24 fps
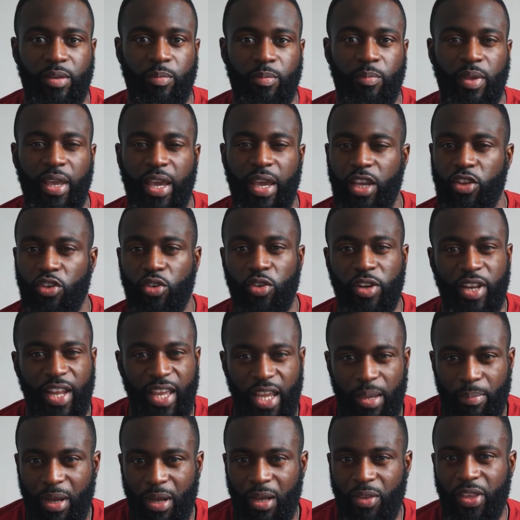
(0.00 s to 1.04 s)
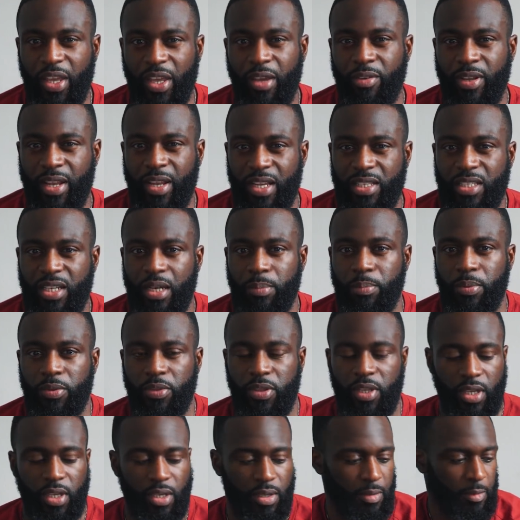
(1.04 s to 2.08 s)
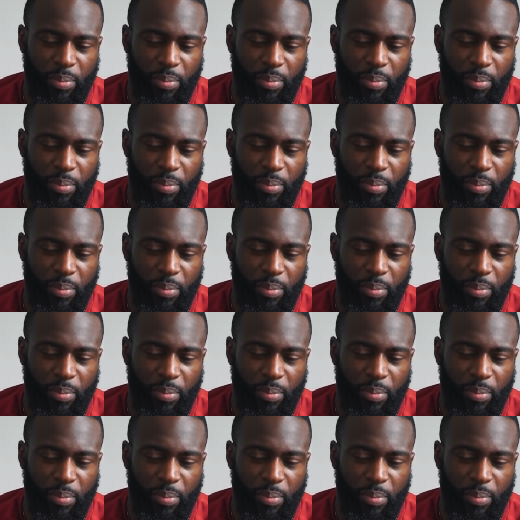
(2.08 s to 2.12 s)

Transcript: and getting your name out there and that type of thing.